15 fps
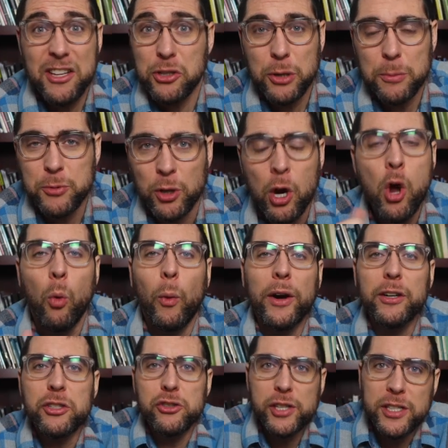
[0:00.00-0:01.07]
the scripture.
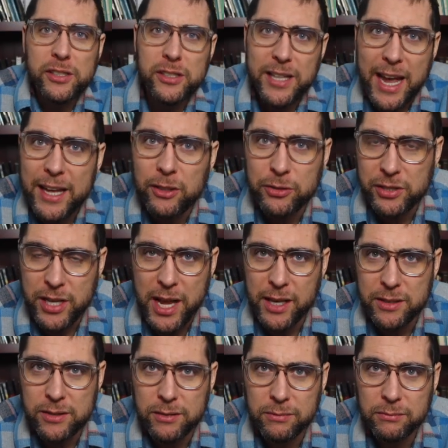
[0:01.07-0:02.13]
Where does Jesus handle
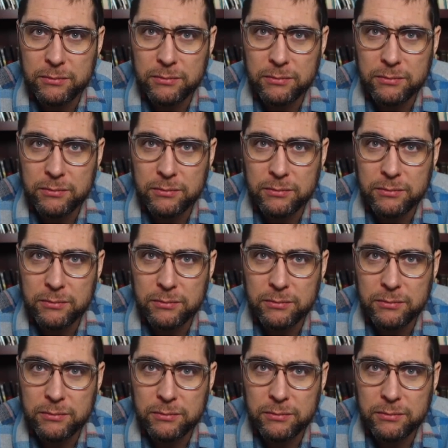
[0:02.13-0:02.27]
snakes?